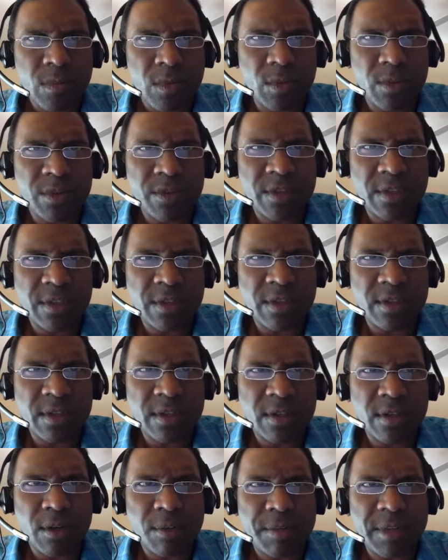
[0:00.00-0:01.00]
Let's set this
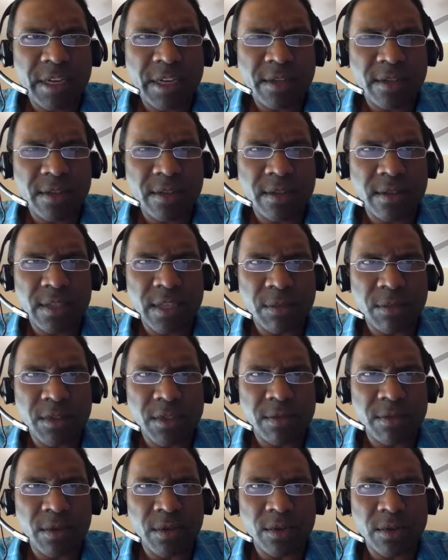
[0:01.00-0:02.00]
as our base, since that was
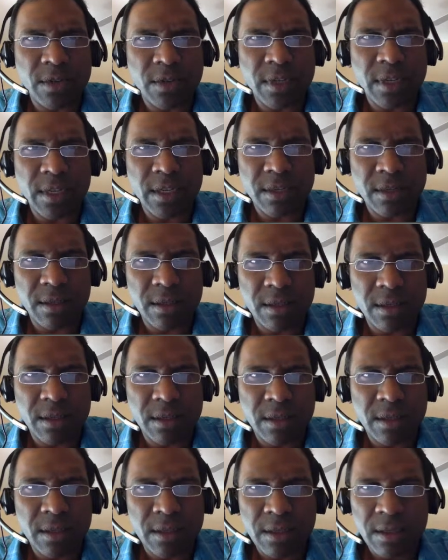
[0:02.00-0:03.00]
the version that
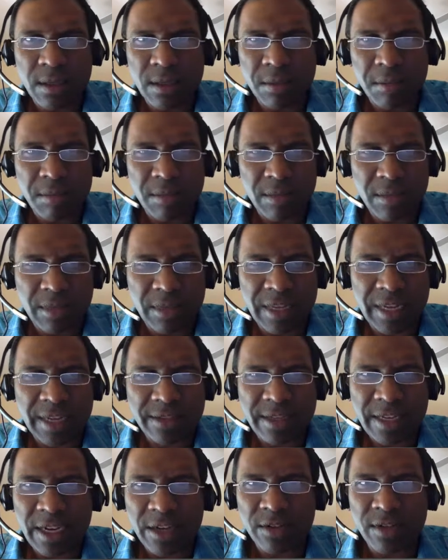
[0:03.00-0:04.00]

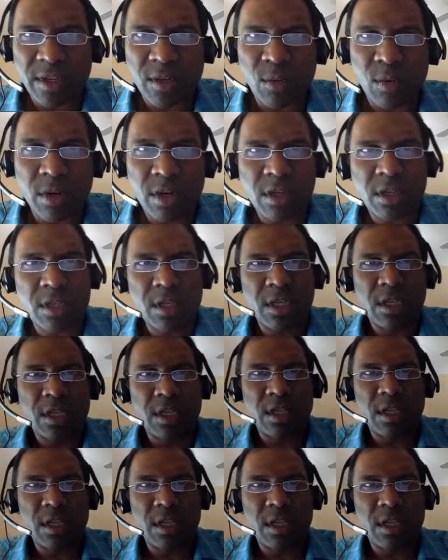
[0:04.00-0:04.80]
last actually worked.